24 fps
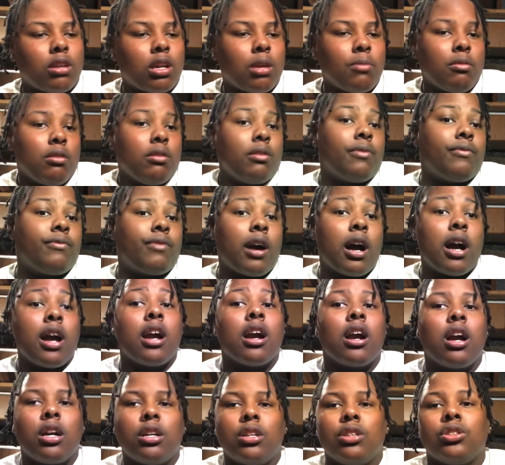Give me
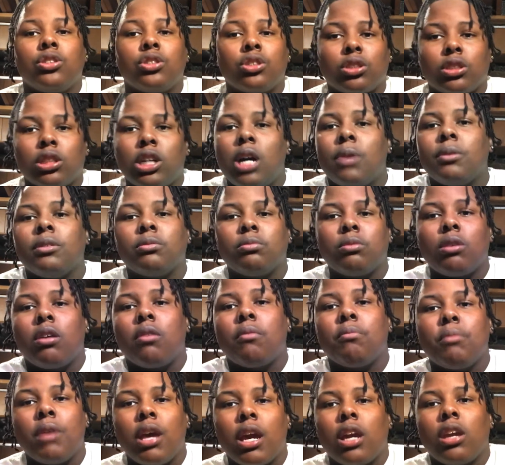500 subscribers, bro. I'm
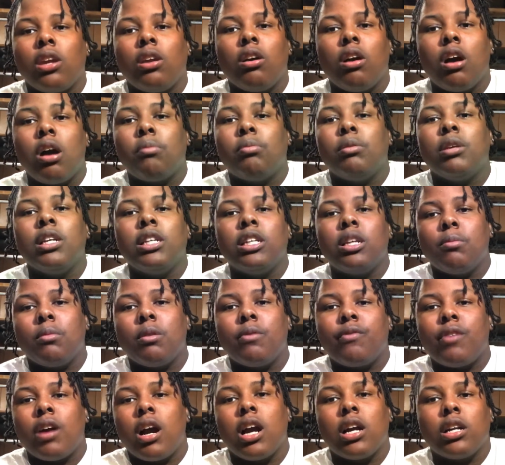begging y'all. Please give me
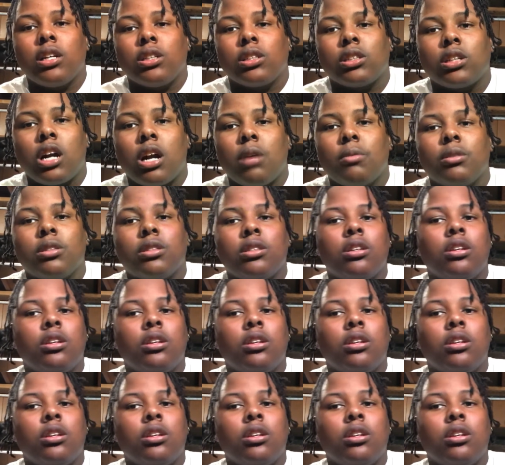500 subscribers.